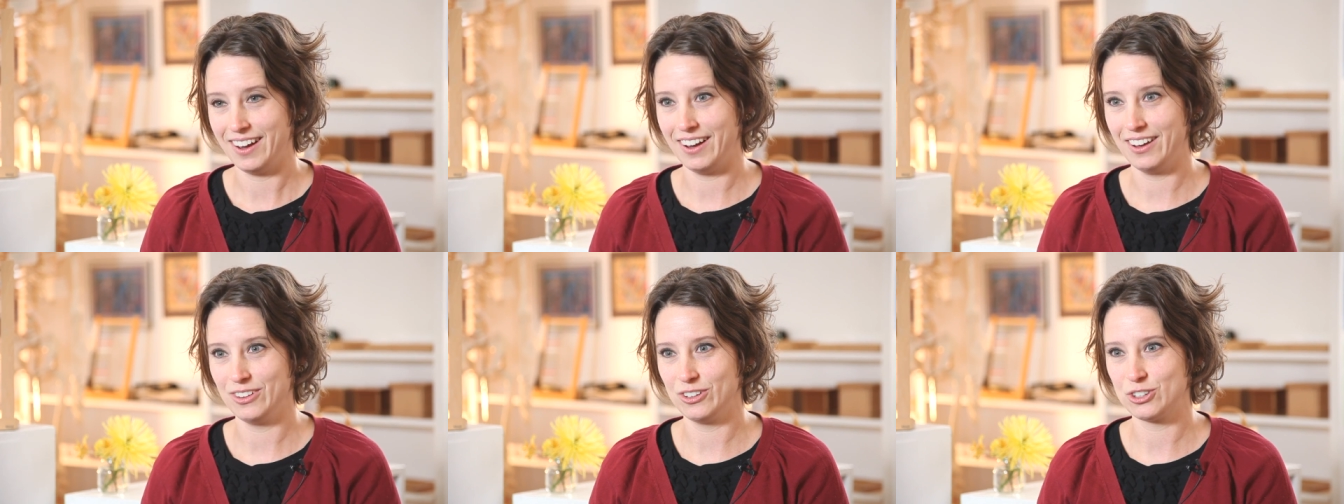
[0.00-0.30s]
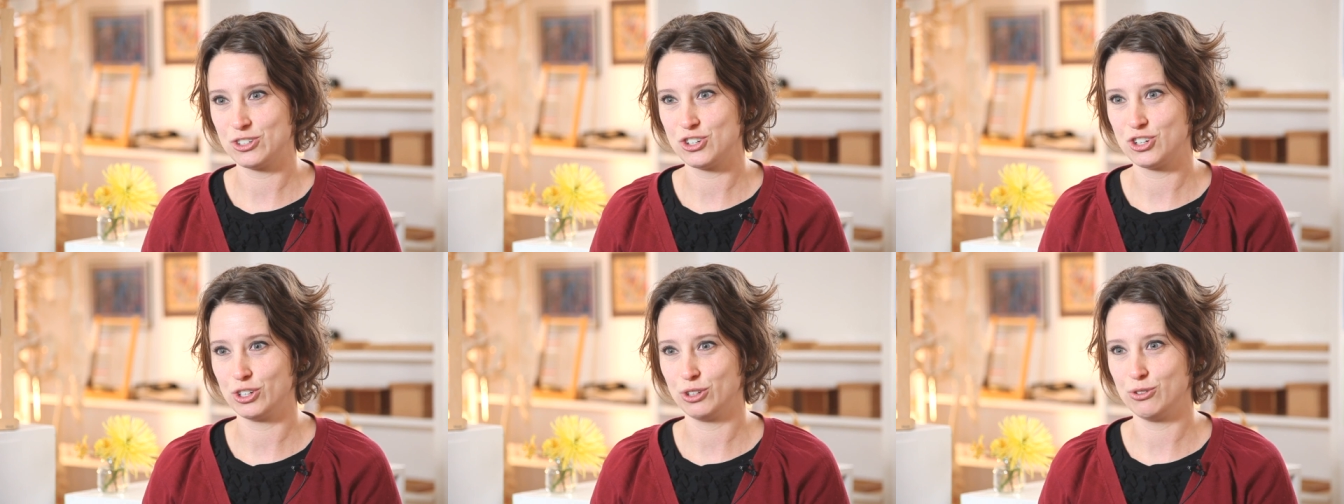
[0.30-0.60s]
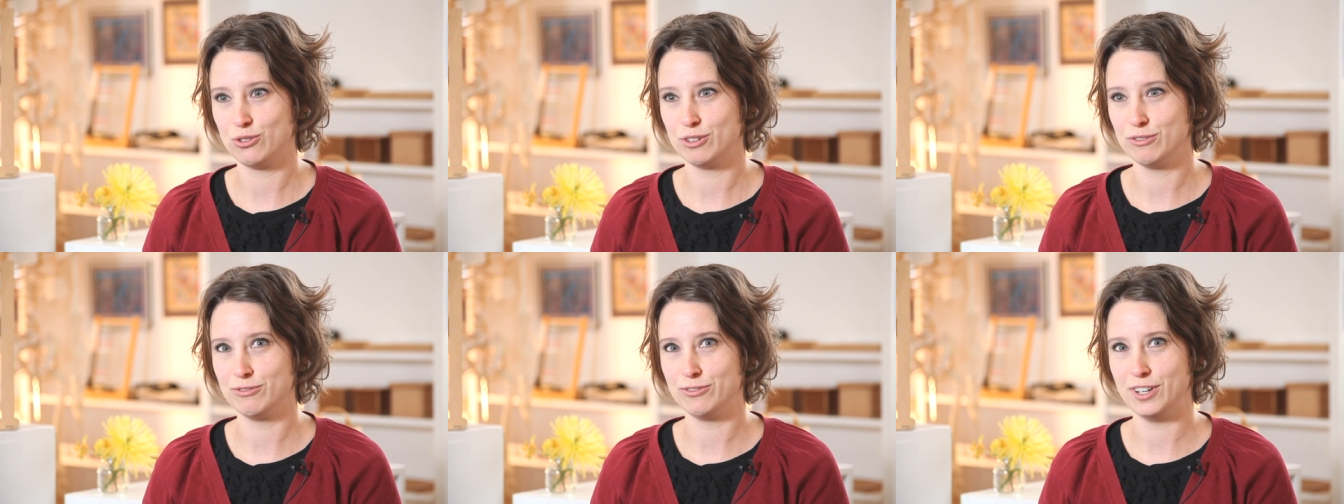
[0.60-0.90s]
Other
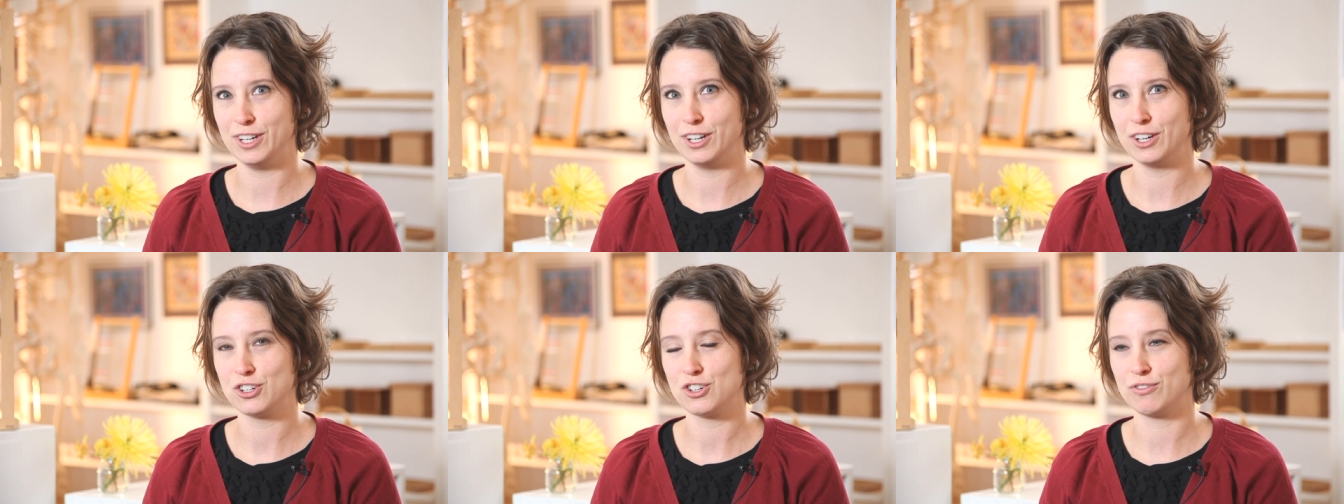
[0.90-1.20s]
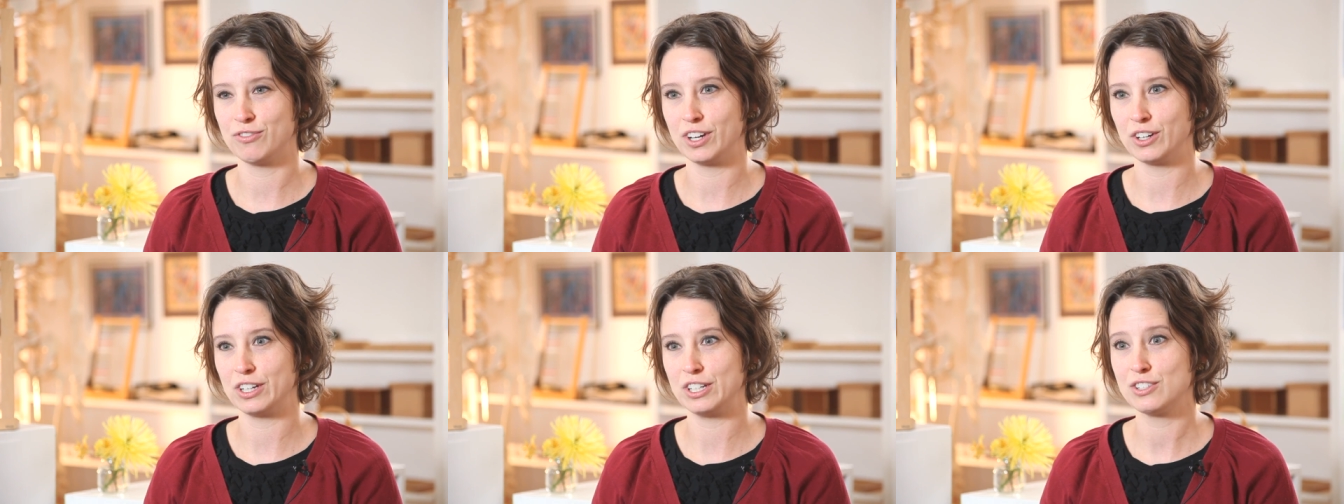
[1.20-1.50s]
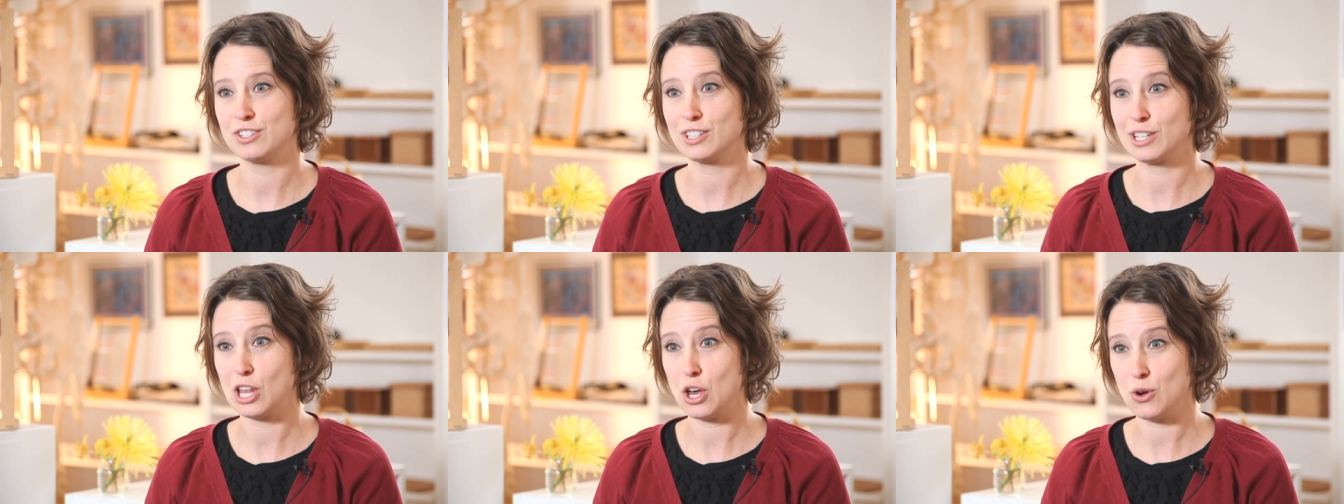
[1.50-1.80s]
children finish very
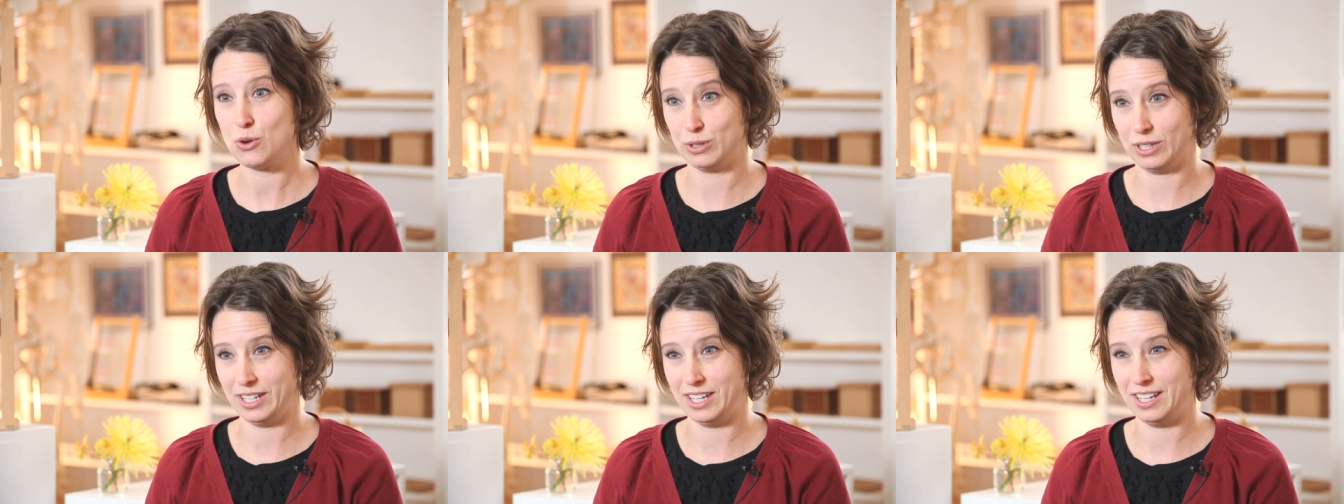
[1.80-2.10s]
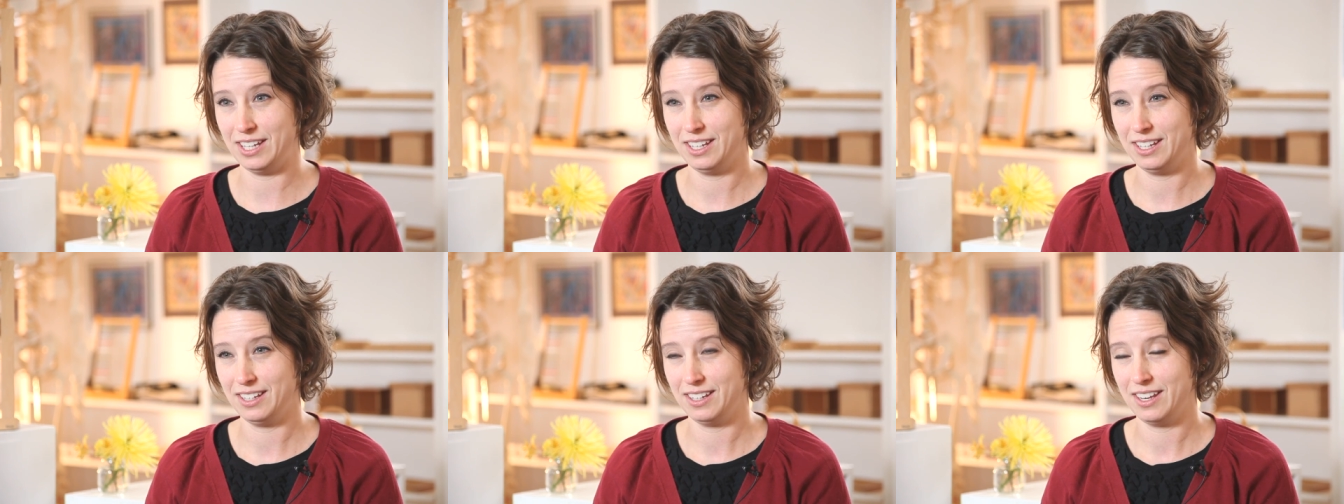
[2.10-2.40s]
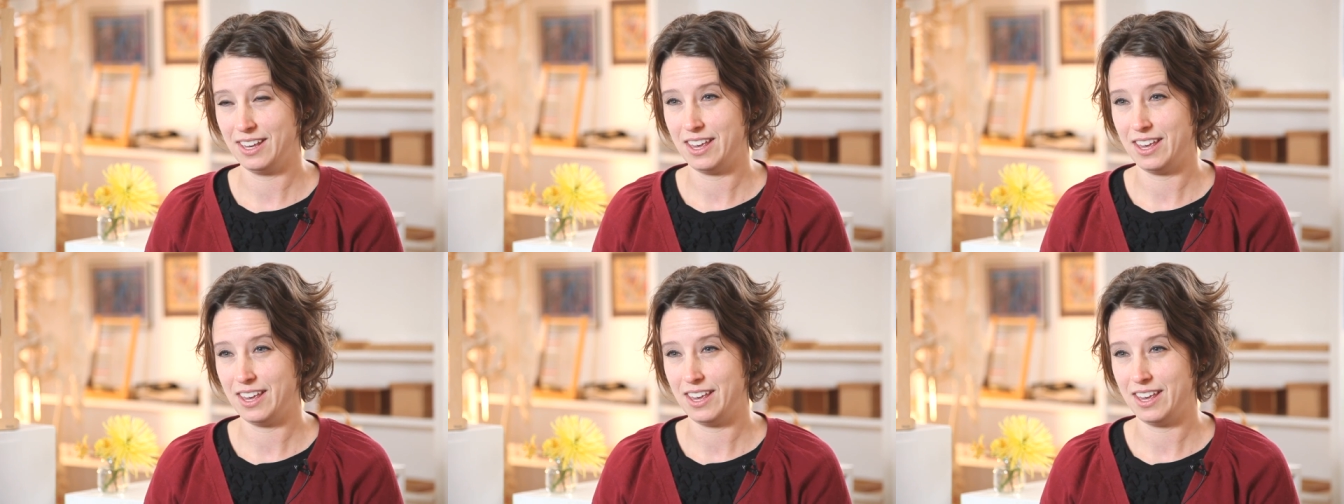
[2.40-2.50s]
slowly